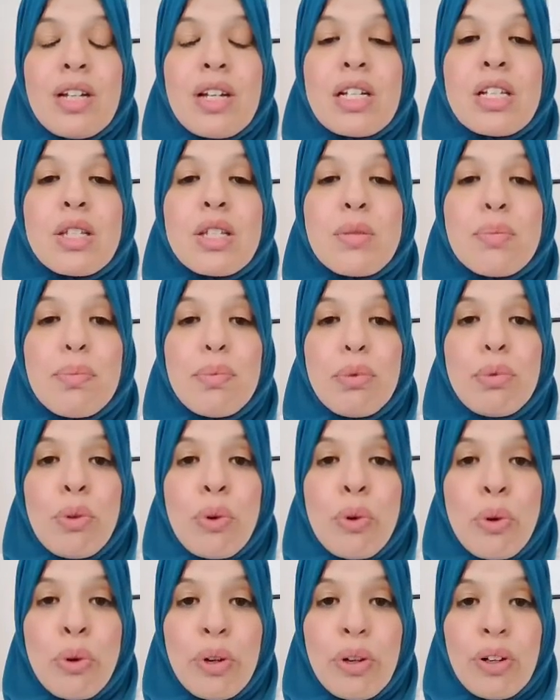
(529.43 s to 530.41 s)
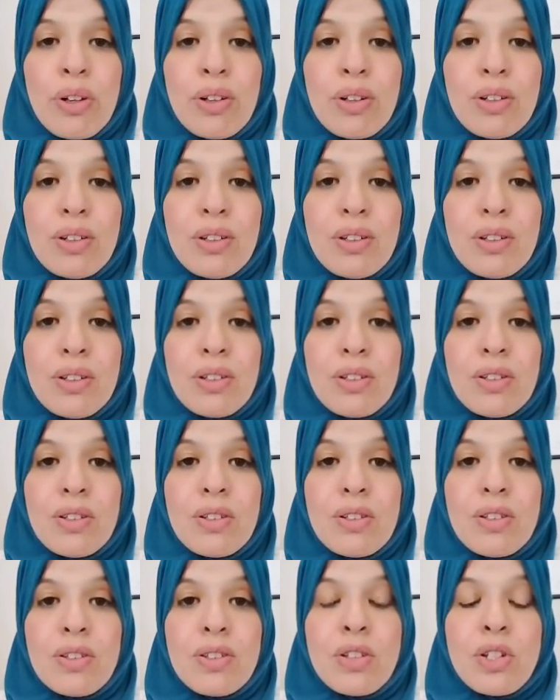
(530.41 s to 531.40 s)
explore
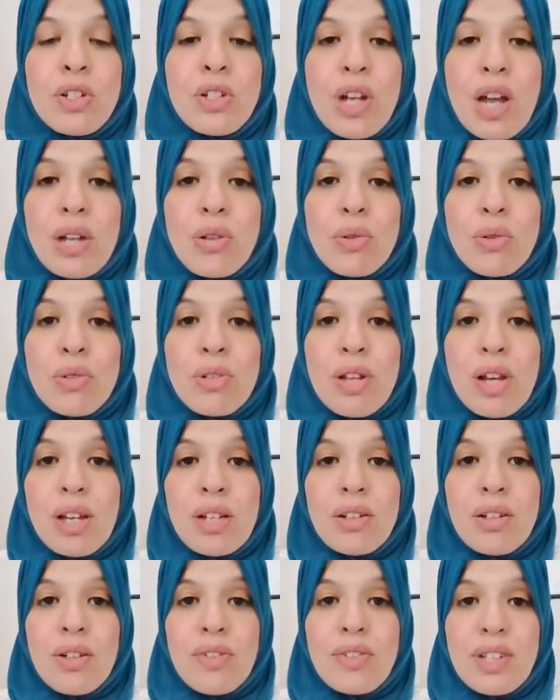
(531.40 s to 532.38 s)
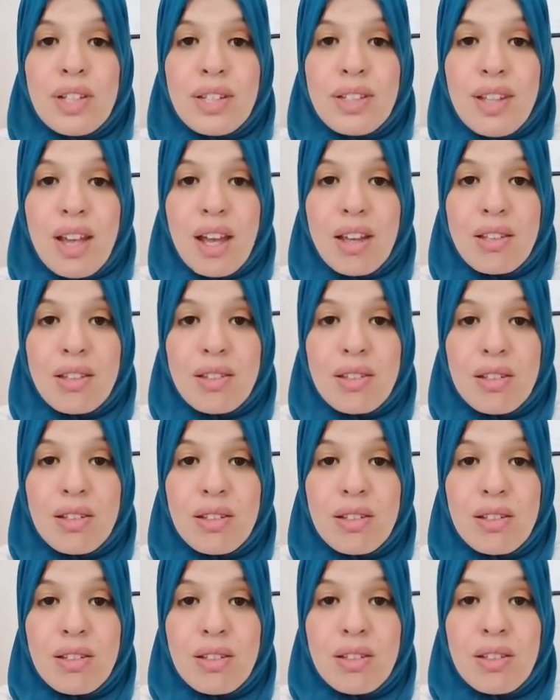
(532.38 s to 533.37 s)
the shadow side of success.
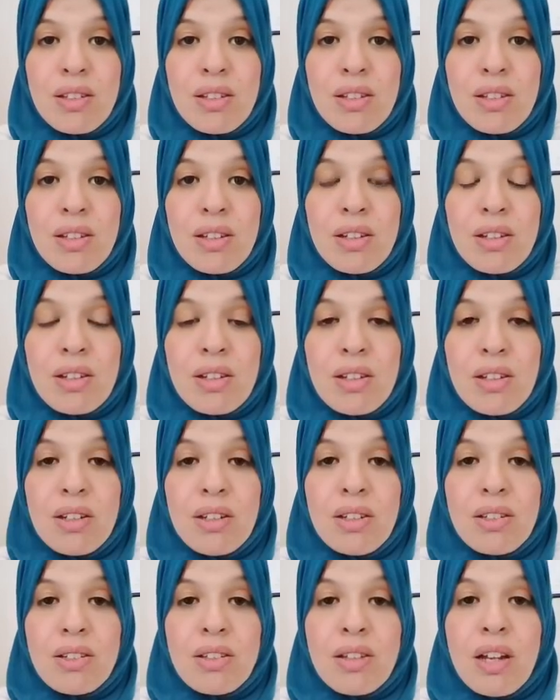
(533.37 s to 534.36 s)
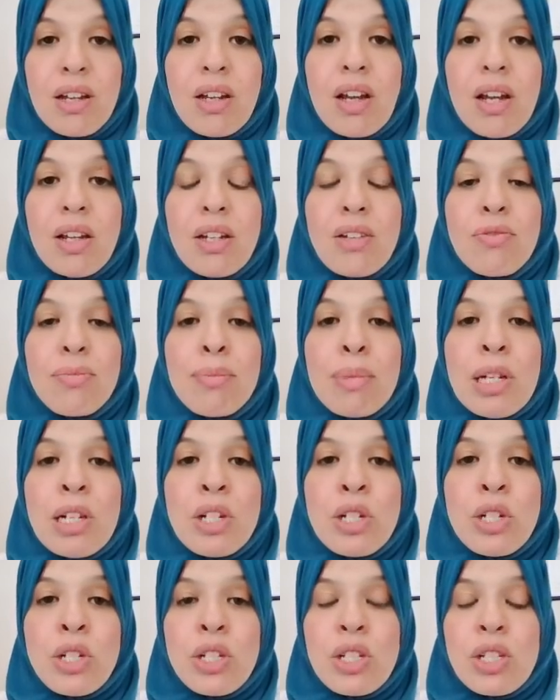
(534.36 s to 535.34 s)
That kind of
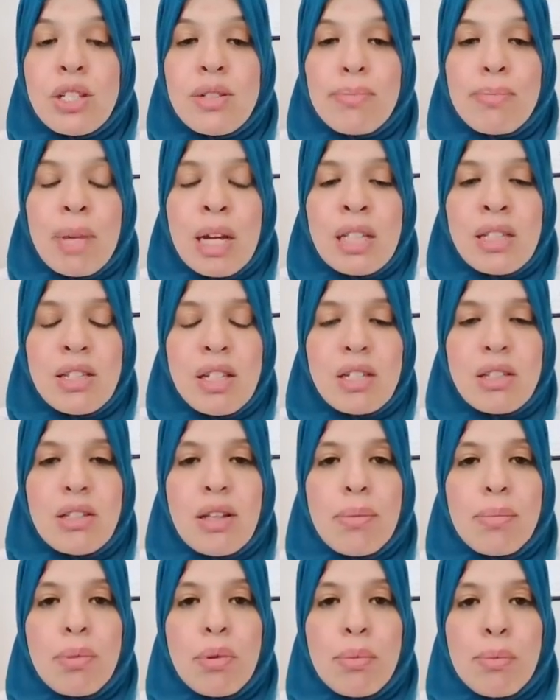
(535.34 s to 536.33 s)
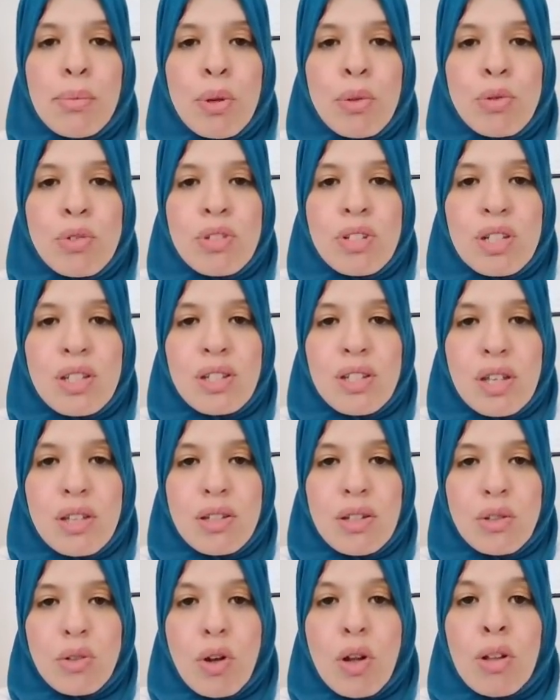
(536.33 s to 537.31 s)
malicious mindset that promotes
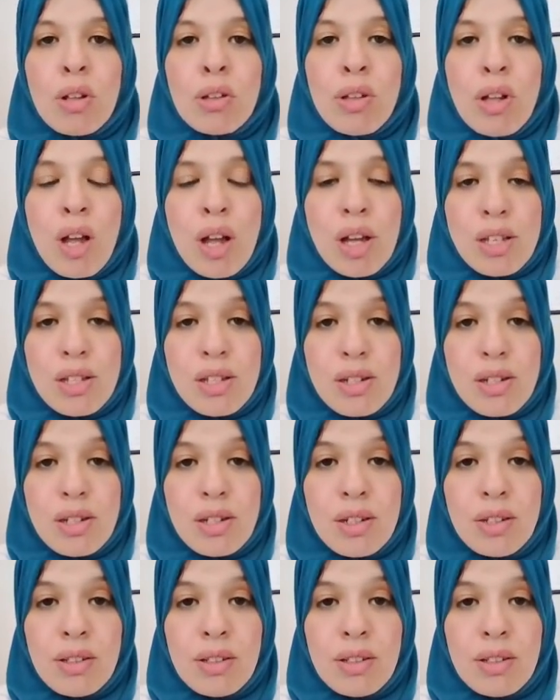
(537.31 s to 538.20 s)
success at all cost.